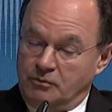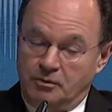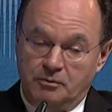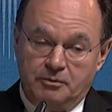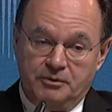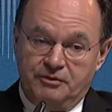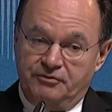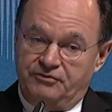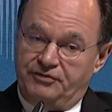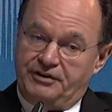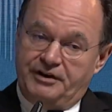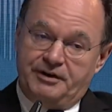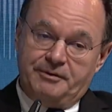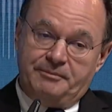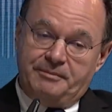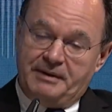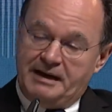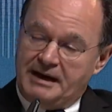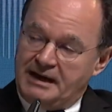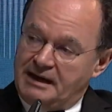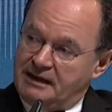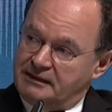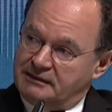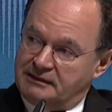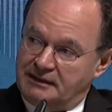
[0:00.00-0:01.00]
We were very
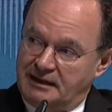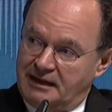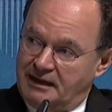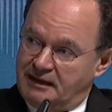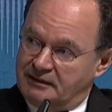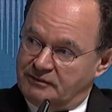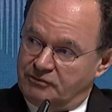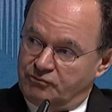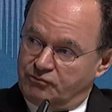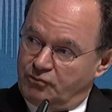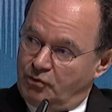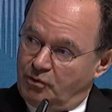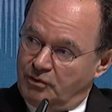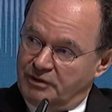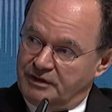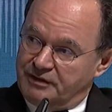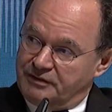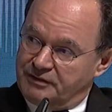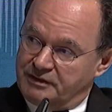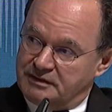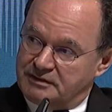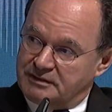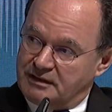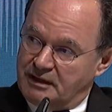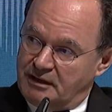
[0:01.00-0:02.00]
bad at rolling
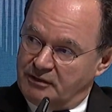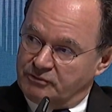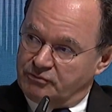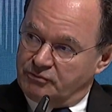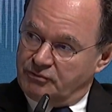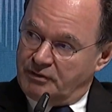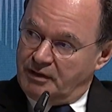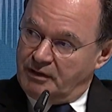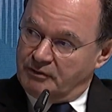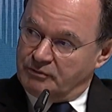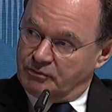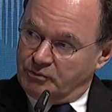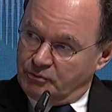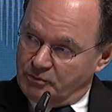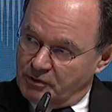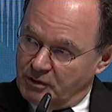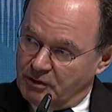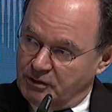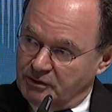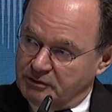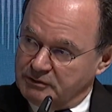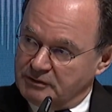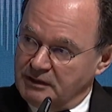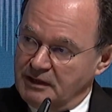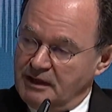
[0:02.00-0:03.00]
this out around the
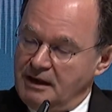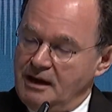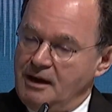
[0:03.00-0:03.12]
world.